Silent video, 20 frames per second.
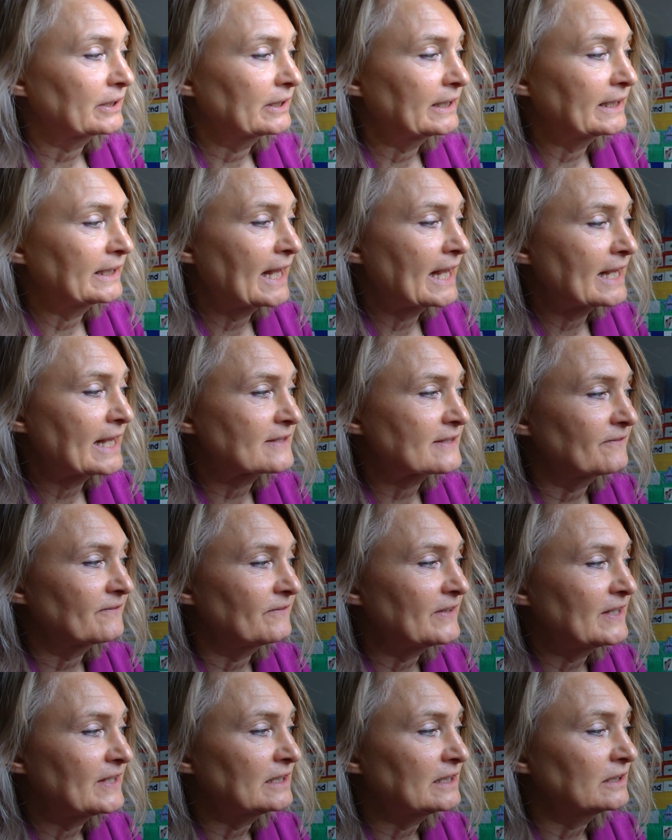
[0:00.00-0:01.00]
It has
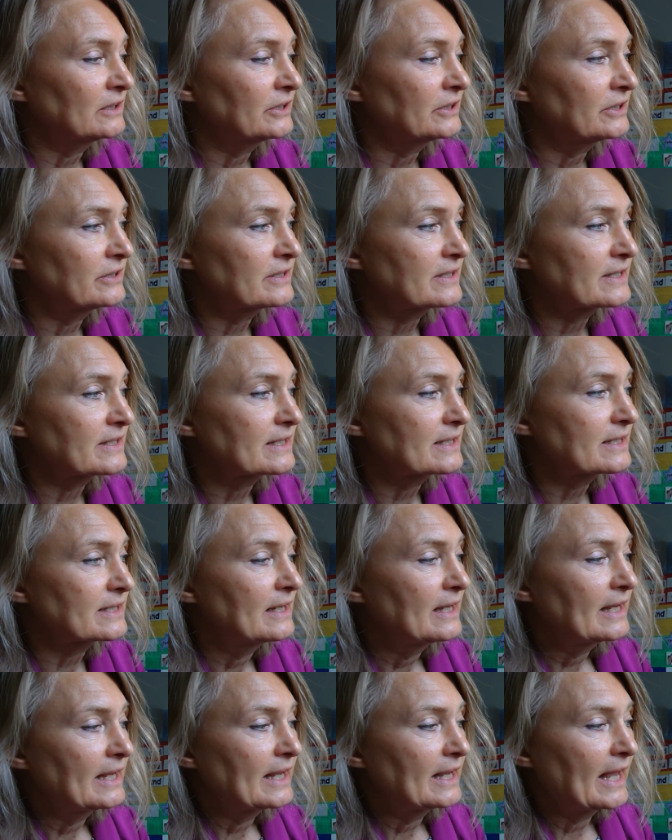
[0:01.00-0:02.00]
feelers
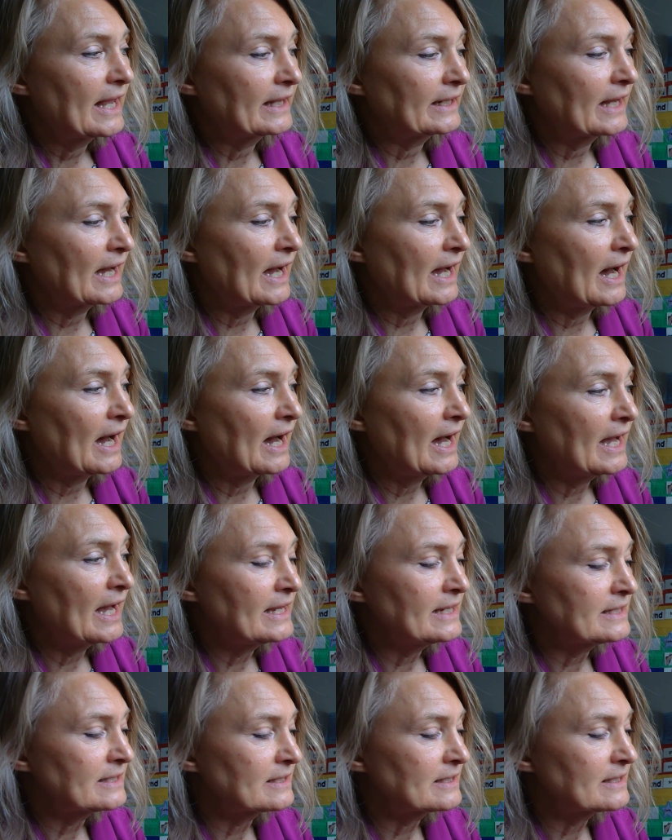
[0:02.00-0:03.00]
and
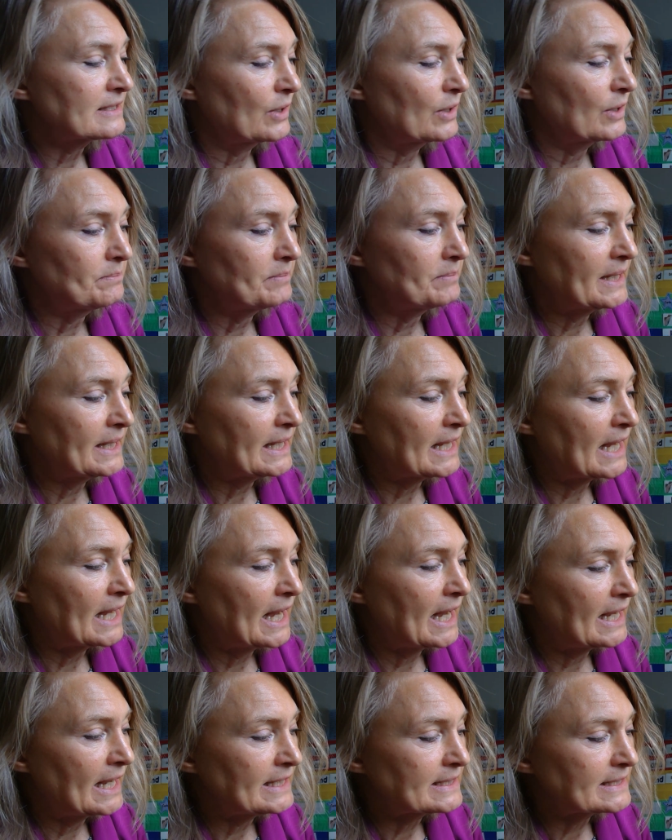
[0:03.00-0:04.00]
eyes, quite big
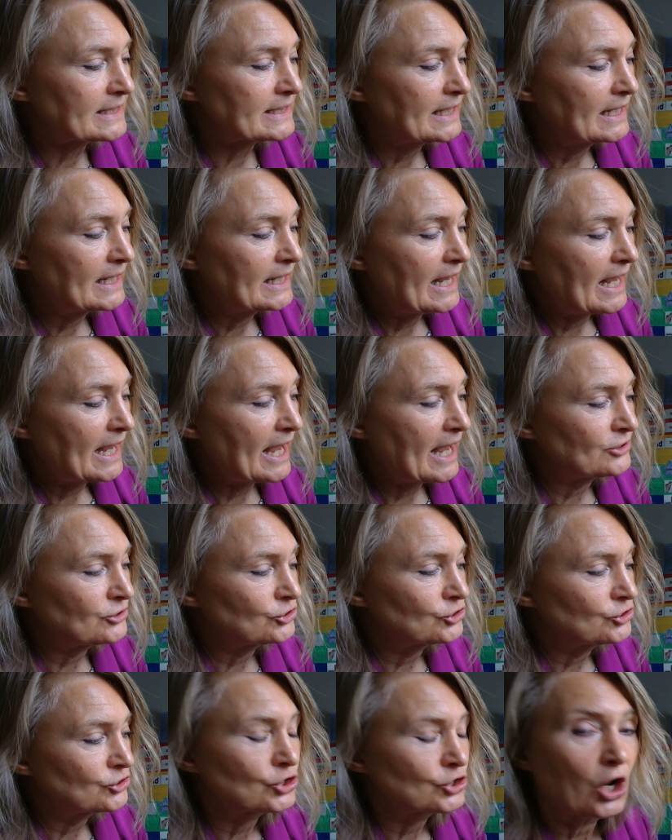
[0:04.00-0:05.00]
eyes,
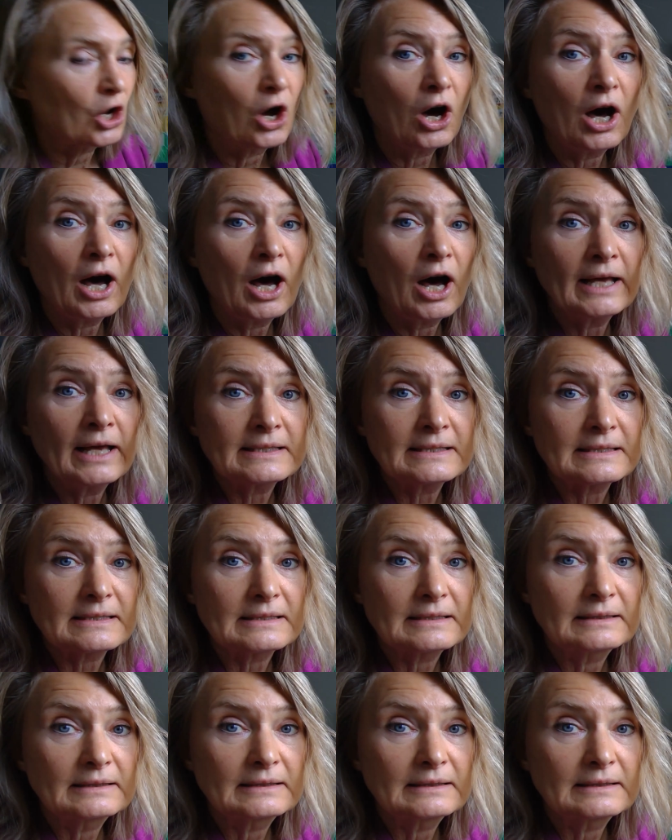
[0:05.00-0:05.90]
and jaws.